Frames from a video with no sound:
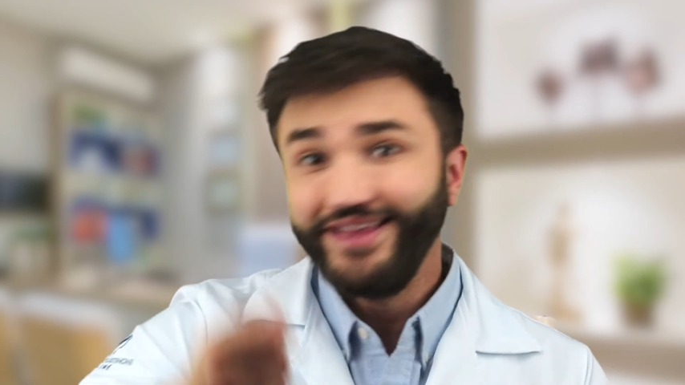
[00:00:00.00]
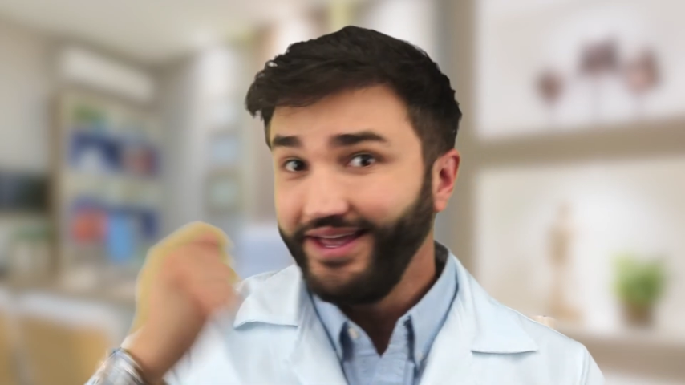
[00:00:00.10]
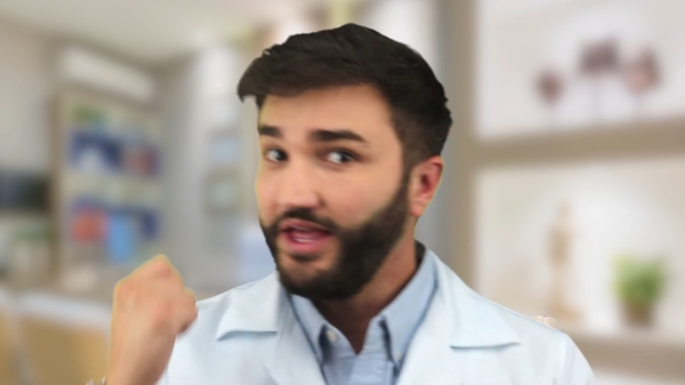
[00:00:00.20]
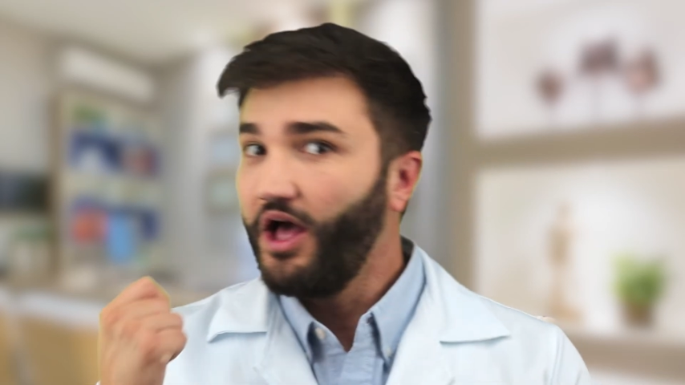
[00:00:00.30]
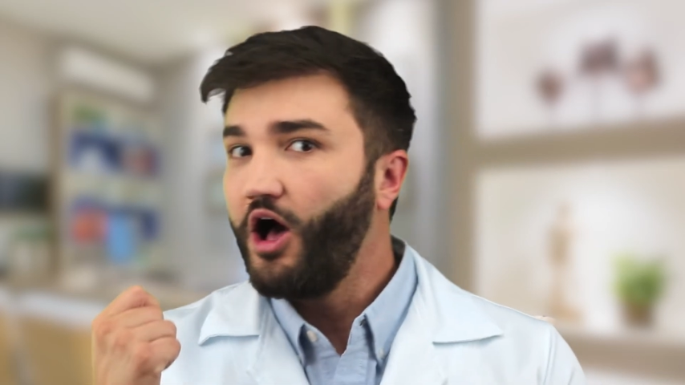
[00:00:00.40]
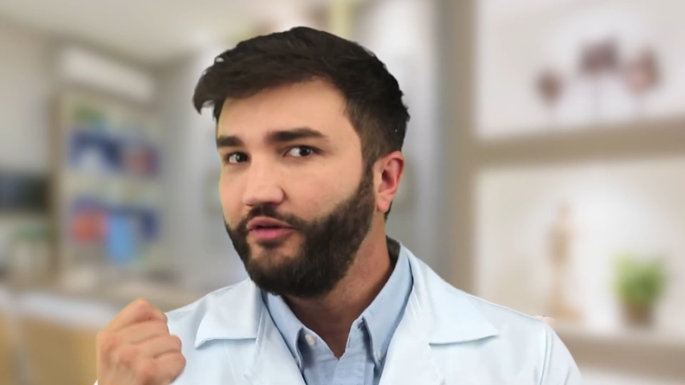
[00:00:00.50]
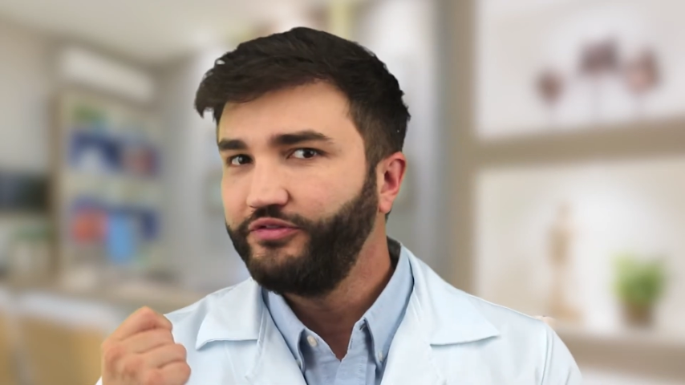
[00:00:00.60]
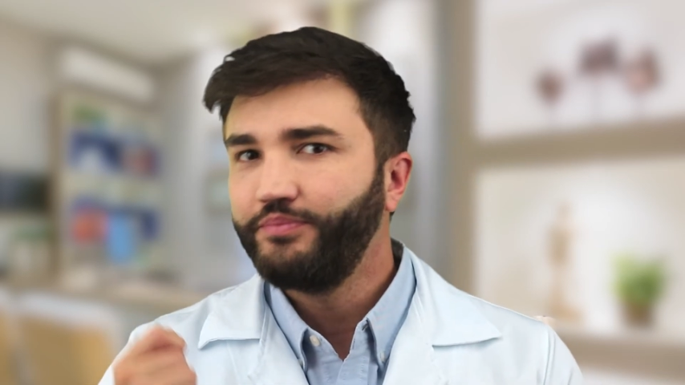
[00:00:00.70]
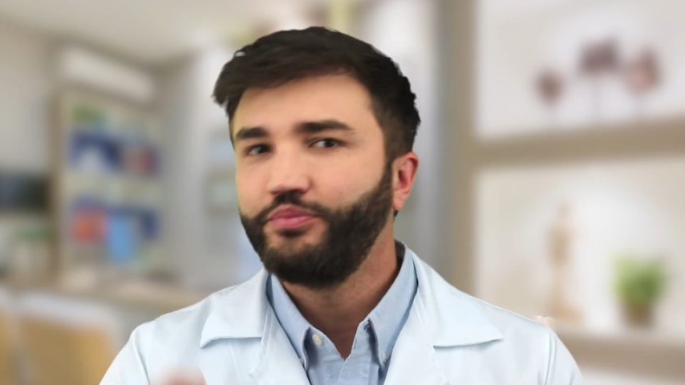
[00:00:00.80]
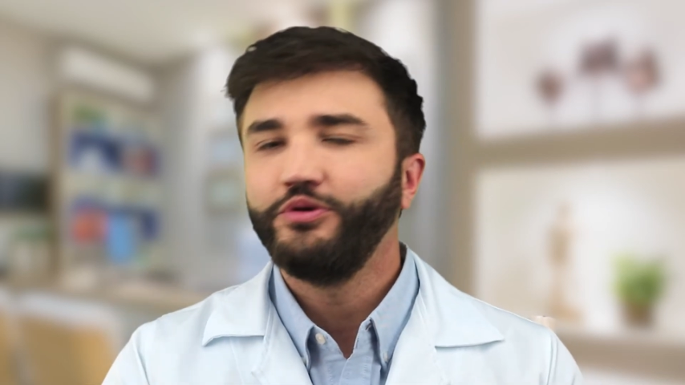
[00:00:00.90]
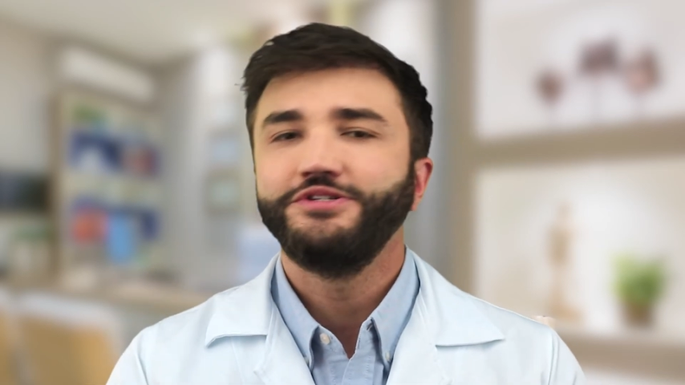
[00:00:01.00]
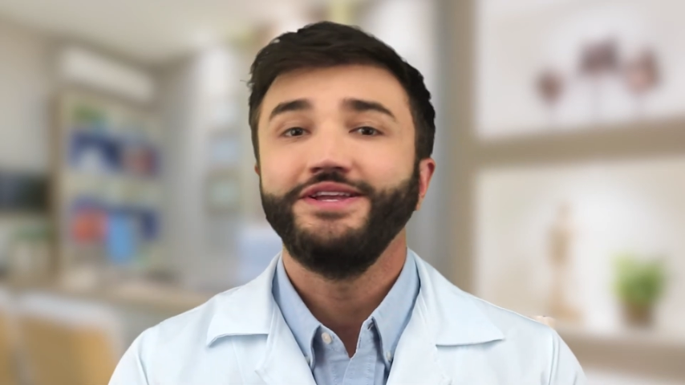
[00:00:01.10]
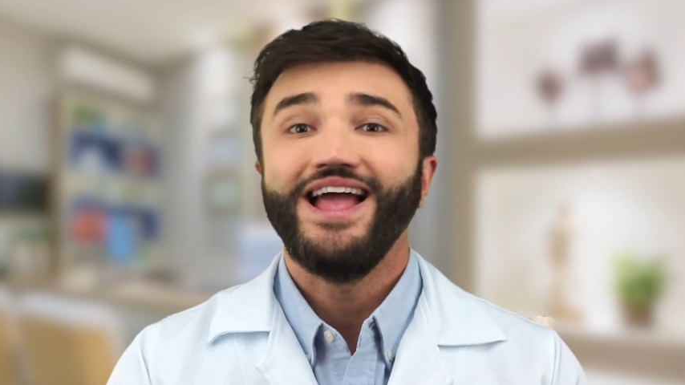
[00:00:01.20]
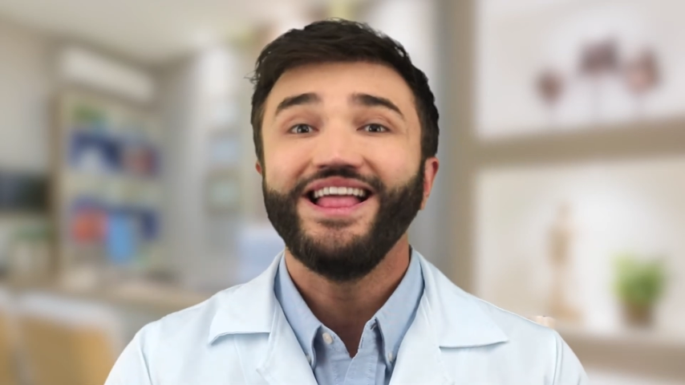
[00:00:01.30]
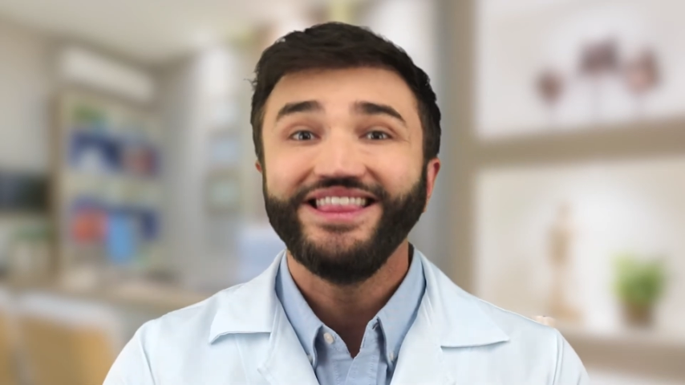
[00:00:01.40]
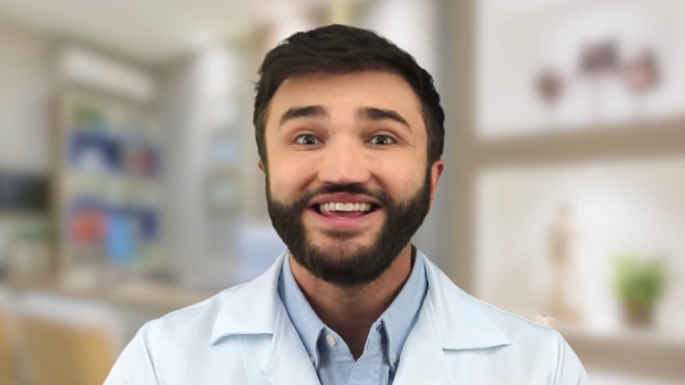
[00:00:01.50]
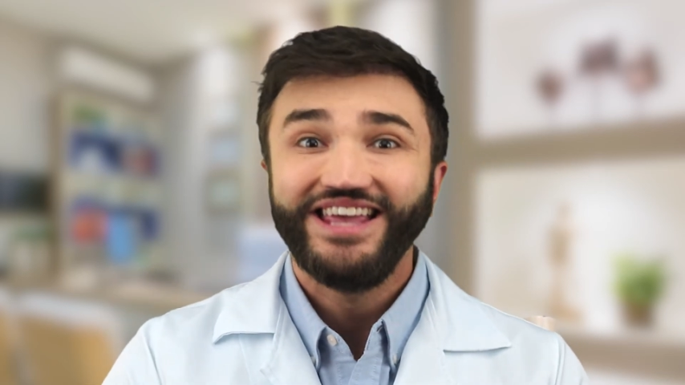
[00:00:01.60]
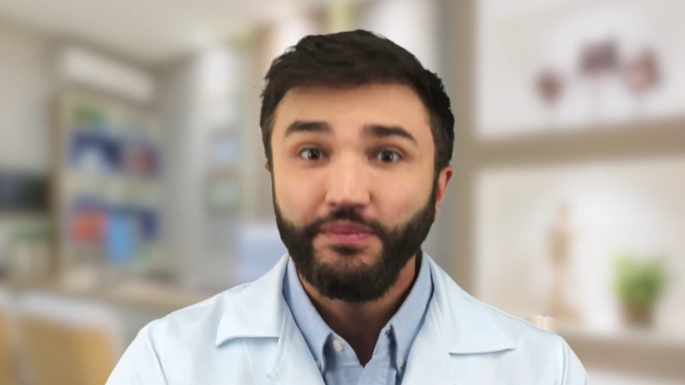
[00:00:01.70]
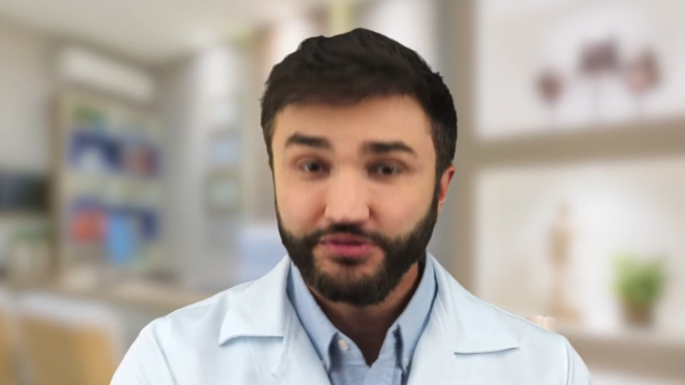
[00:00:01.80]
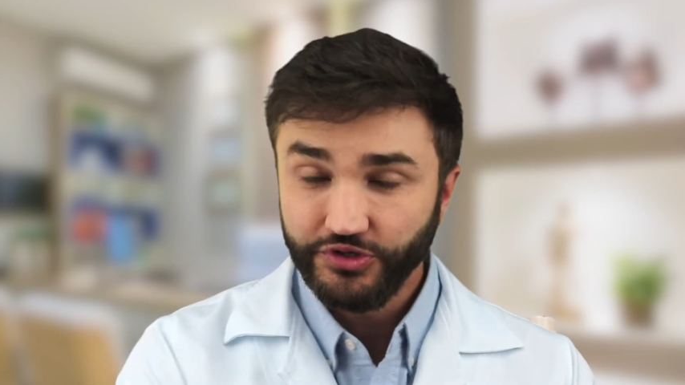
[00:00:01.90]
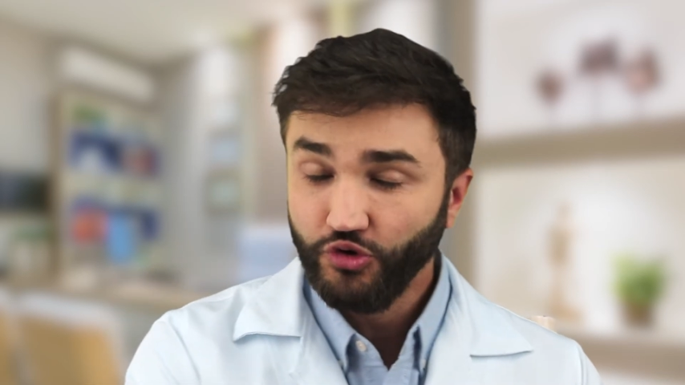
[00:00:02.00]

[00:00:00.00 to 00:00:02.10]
taking off the piercing and keeps